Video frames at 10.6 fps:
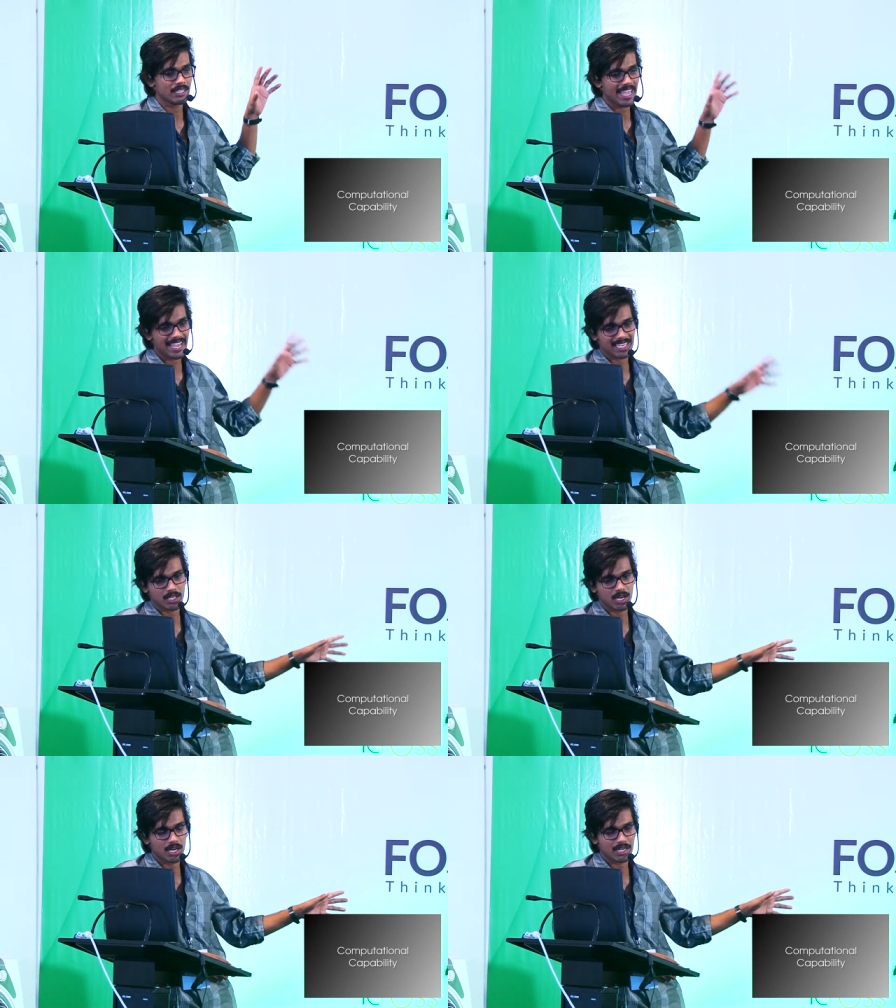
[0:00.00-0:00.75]
a
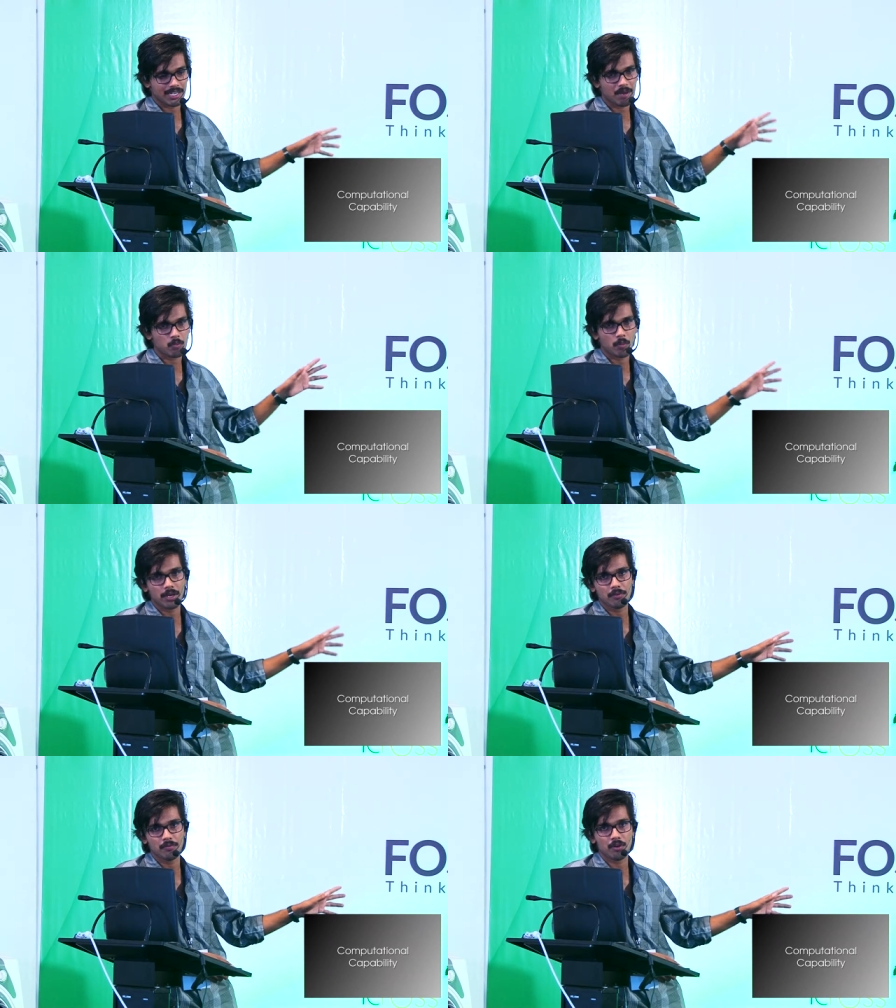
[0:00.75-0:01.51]
car, a
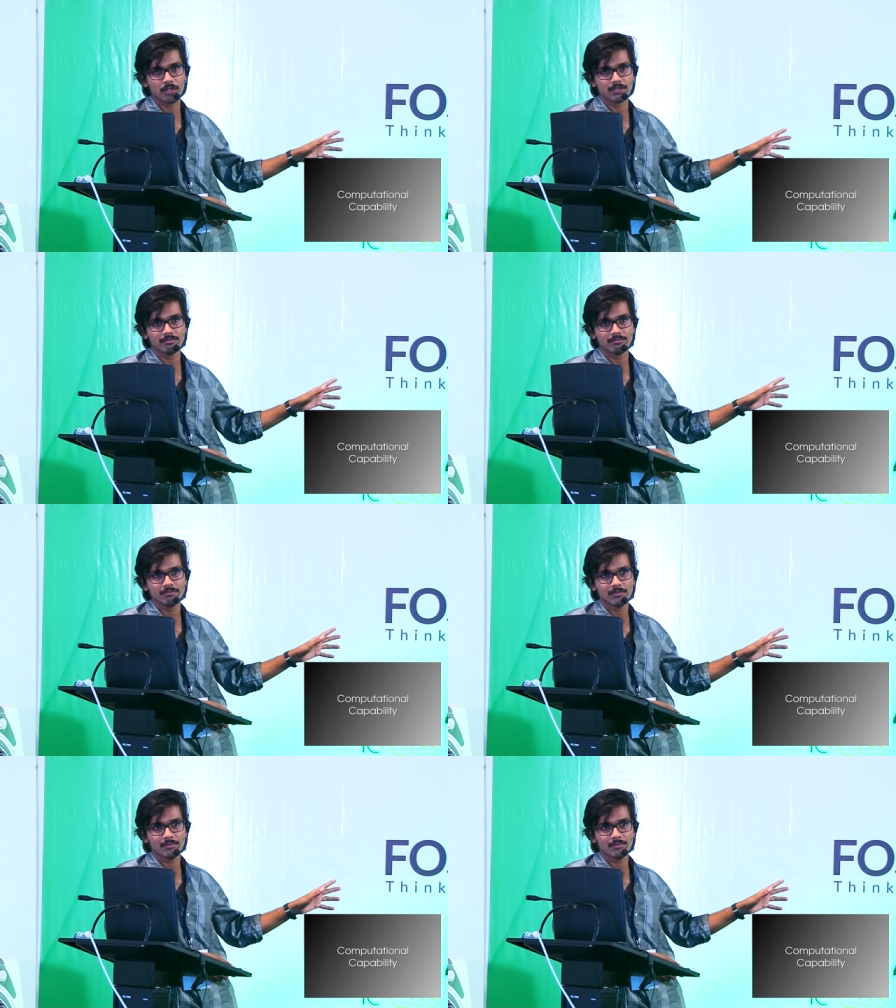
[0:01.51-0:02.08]
mobile phone.